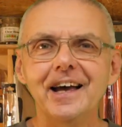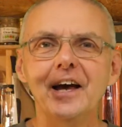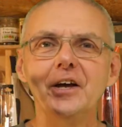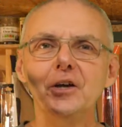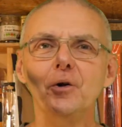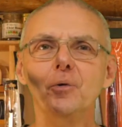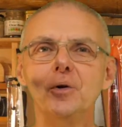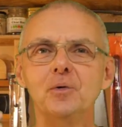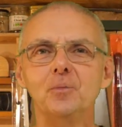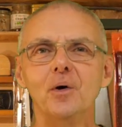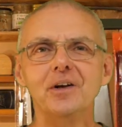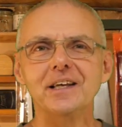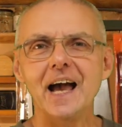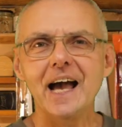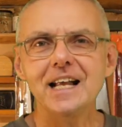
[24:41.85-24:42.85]
you wouldn't
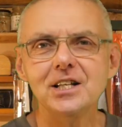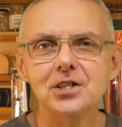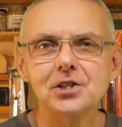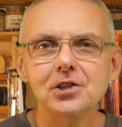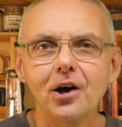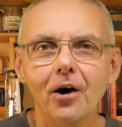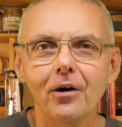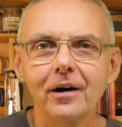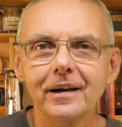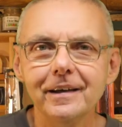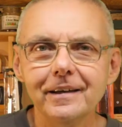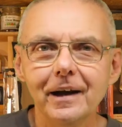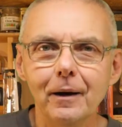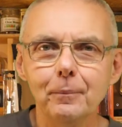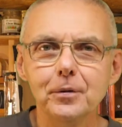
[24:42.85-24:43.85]
want your headstock, you
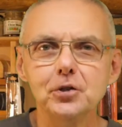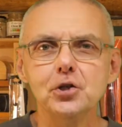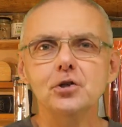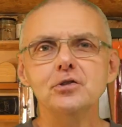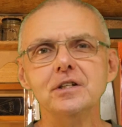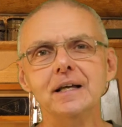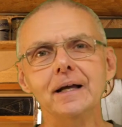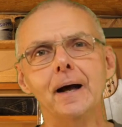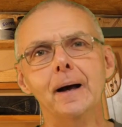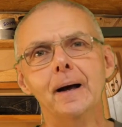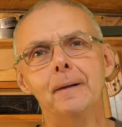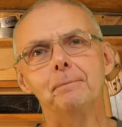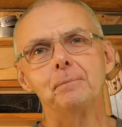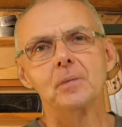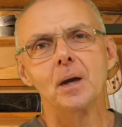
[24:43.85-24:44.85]
know, producing a
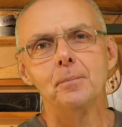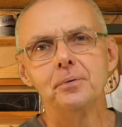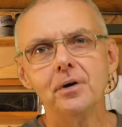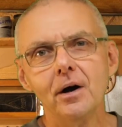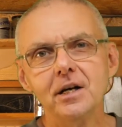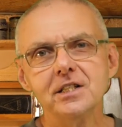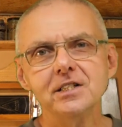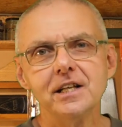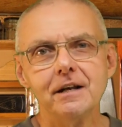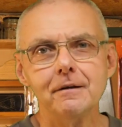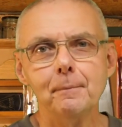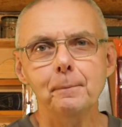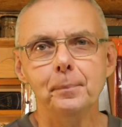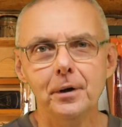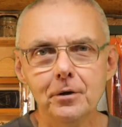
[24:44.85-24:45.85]
prize set
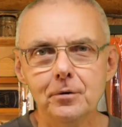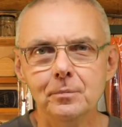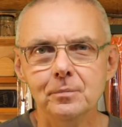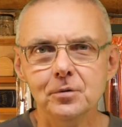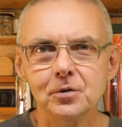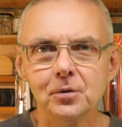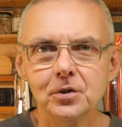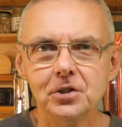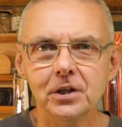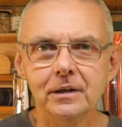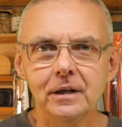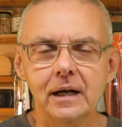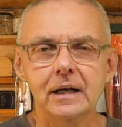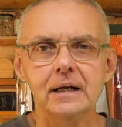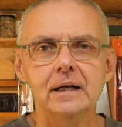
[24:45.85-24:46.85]
of blooms, would you?
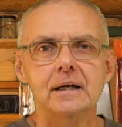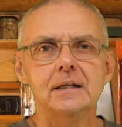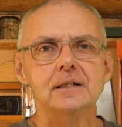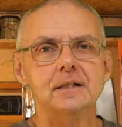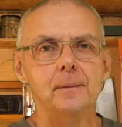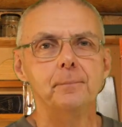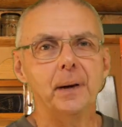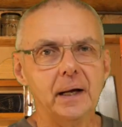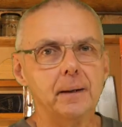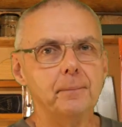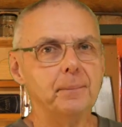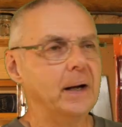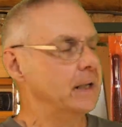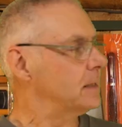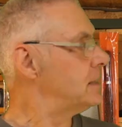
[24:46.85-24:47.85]

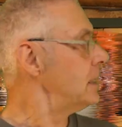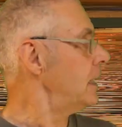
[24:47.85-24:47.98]
But